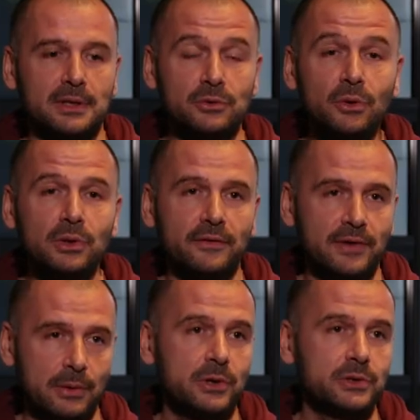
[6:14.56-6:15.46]
The role of
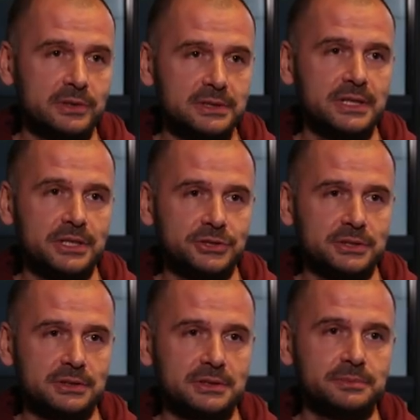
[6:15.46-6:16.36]
our
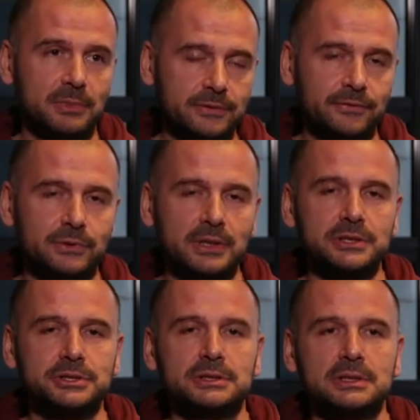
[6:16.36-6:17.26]
organization, Smart
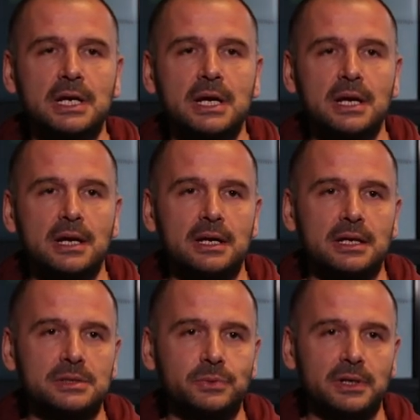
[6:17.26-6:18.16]
Foundation,
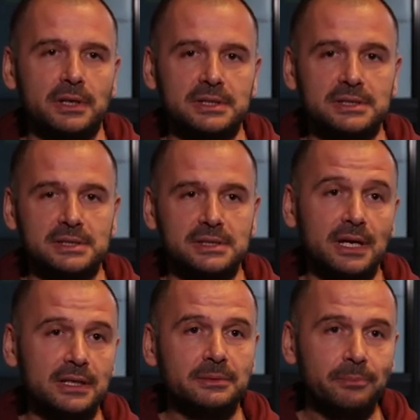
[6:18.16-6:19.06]
as well as
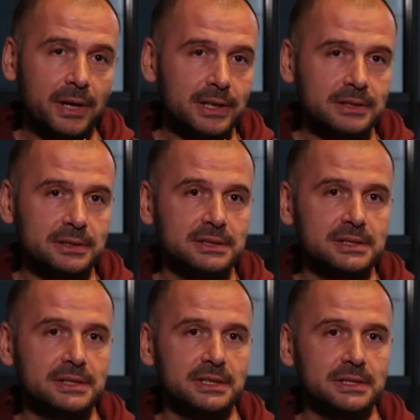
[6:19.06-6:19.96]
the other
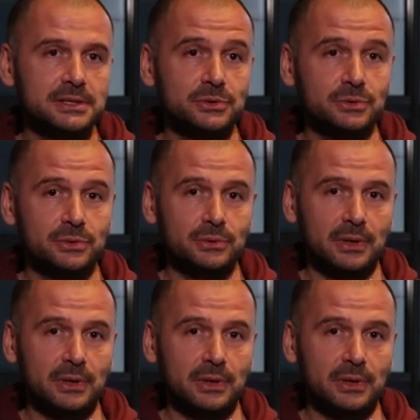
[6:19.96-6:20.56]
partners, is to